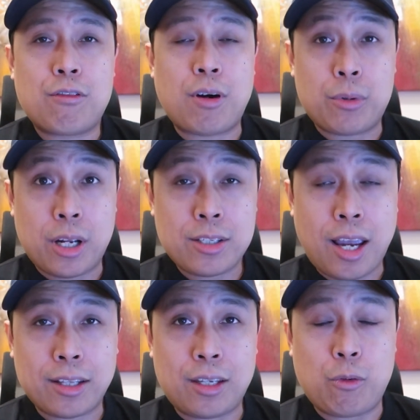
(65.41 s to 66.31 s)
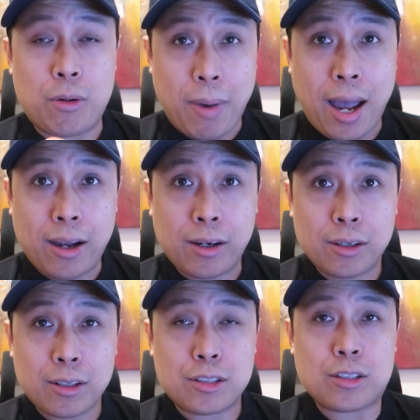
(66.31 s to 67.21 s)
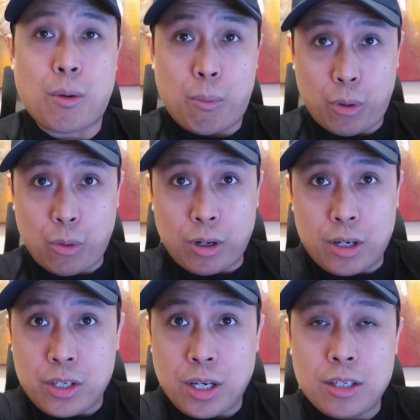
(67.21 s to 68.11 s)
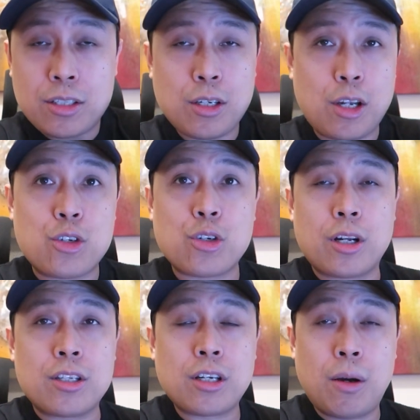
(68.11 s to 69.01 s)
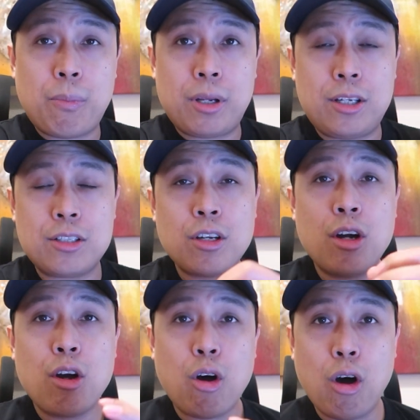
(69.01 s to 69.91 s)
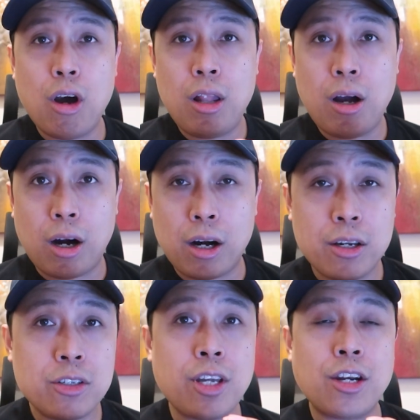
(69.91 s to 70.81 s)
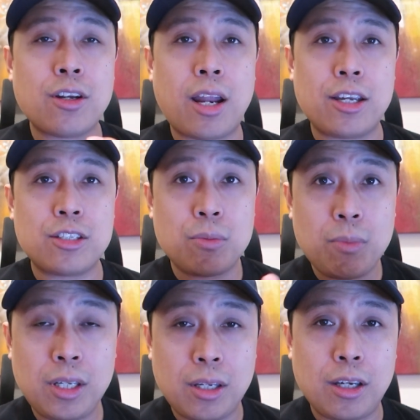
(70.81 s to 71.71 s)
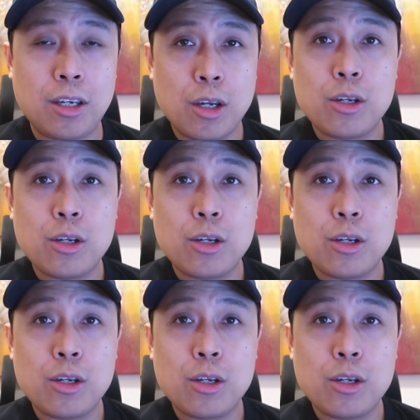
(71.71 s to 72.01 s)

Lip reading: from transacting with banks, brokerages, insurance companies, all are centralized, meaning